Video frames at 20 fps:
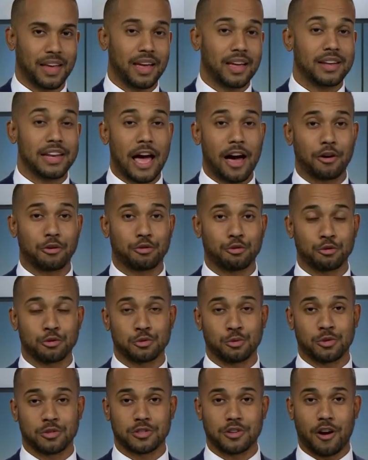Now
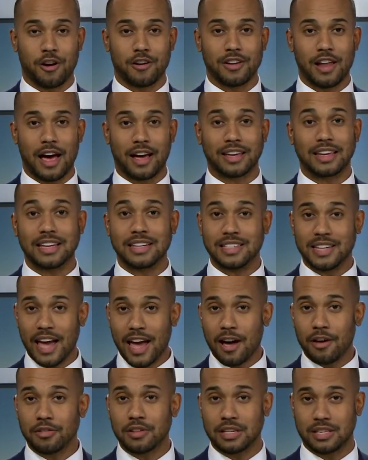crews will start knocking
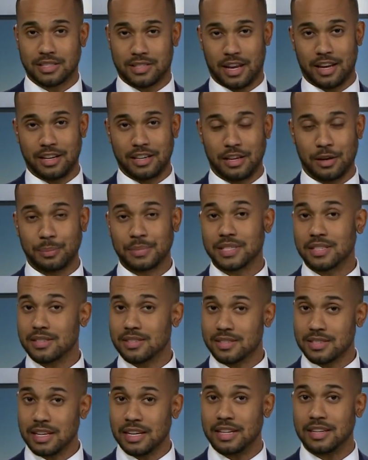down the stadium's
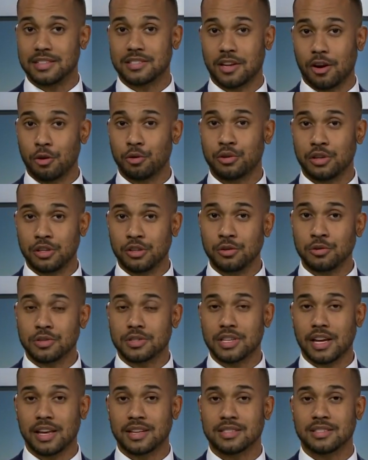seats. ODU
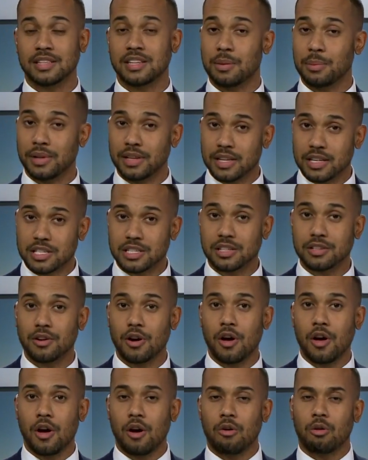says the demolition
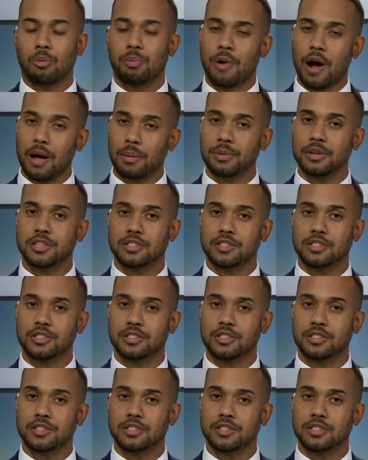will probably